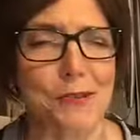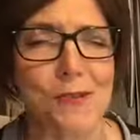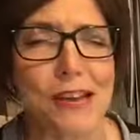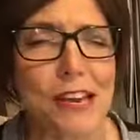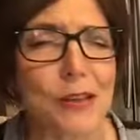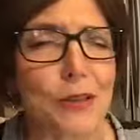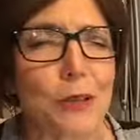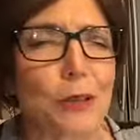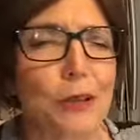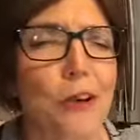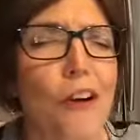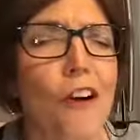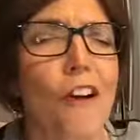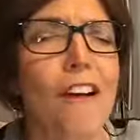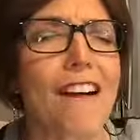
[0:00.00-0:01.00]
We
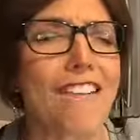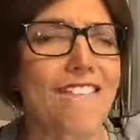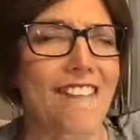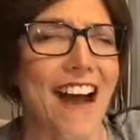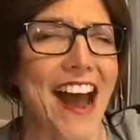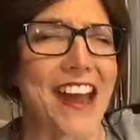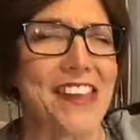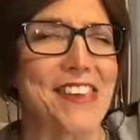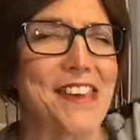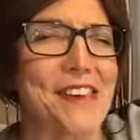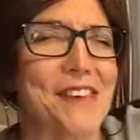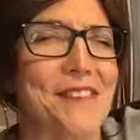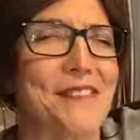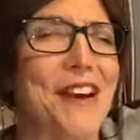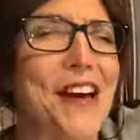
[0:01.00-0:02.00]
glorify
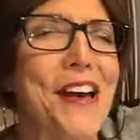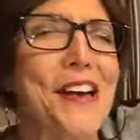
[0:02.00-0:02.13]
you.